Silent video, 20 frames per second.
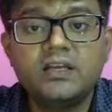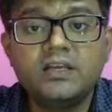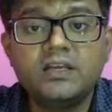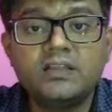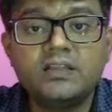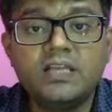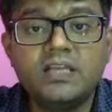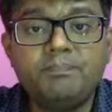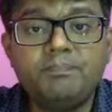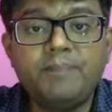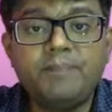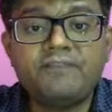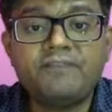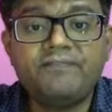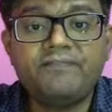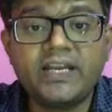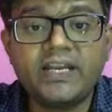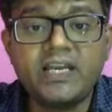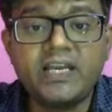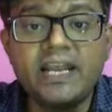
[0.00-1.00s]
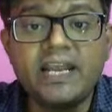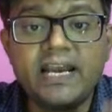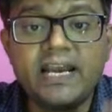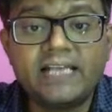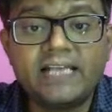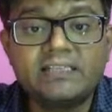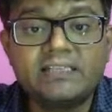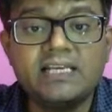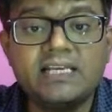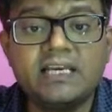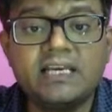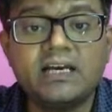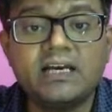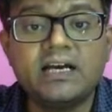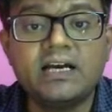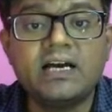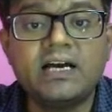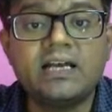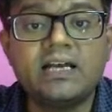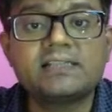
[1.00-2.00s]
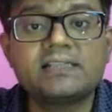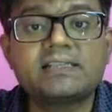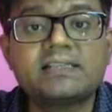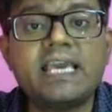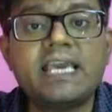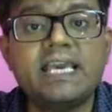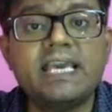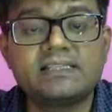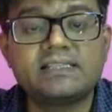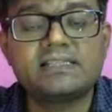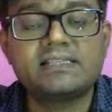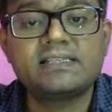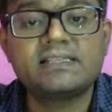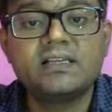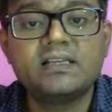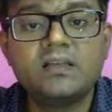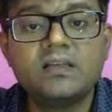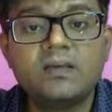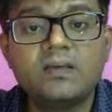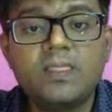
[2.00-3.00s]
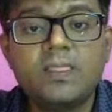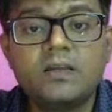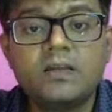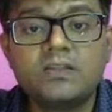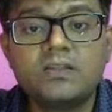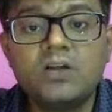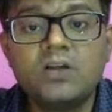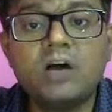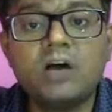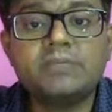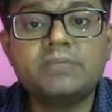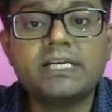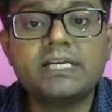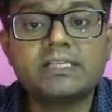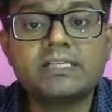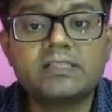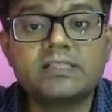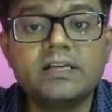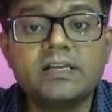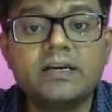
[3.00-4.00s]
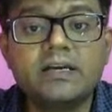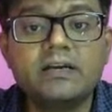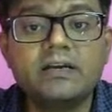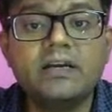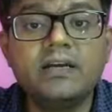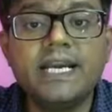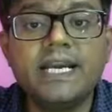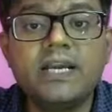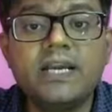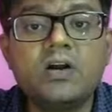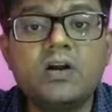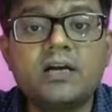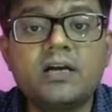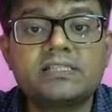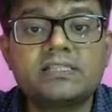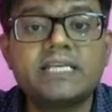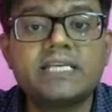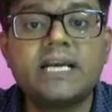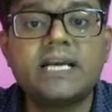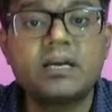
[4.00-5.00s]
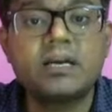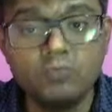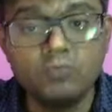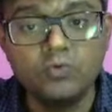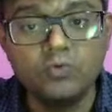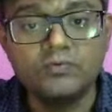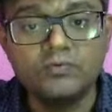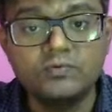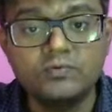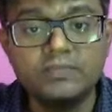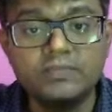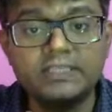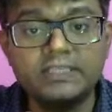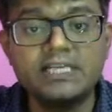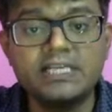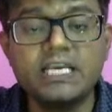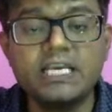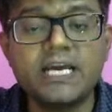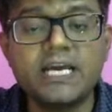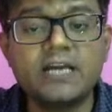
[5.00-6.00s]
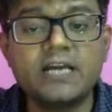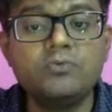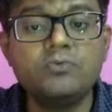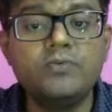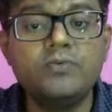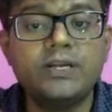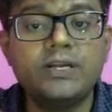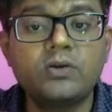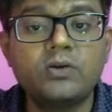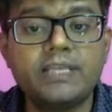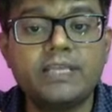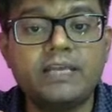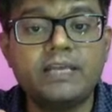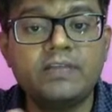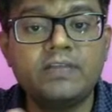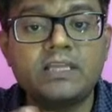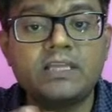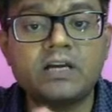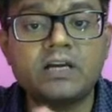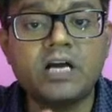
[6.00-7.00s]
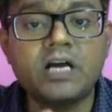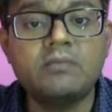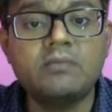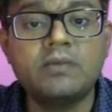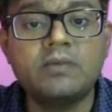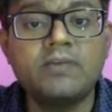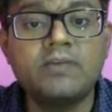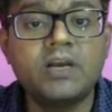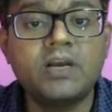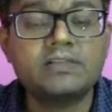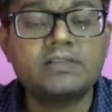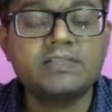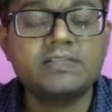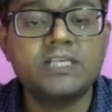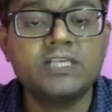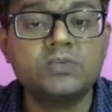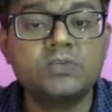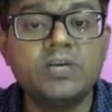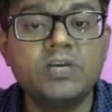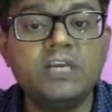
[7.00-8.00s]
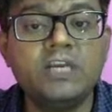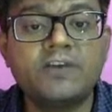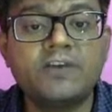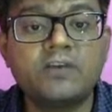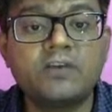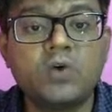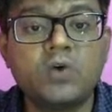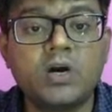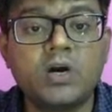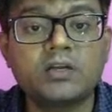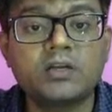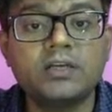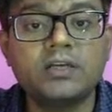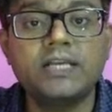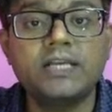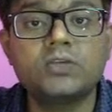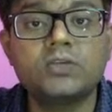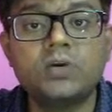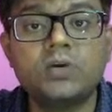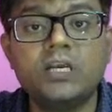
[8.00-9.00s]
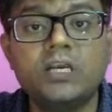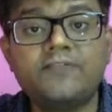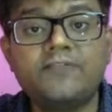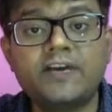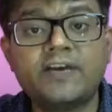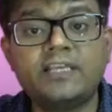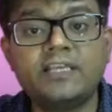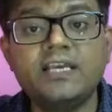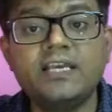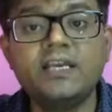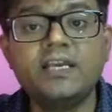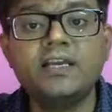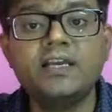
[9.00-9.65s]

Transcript: the perfectly inelastic case, the objects need not stick and move. The sticking and moving together with a common velocity is only for what? It is only for the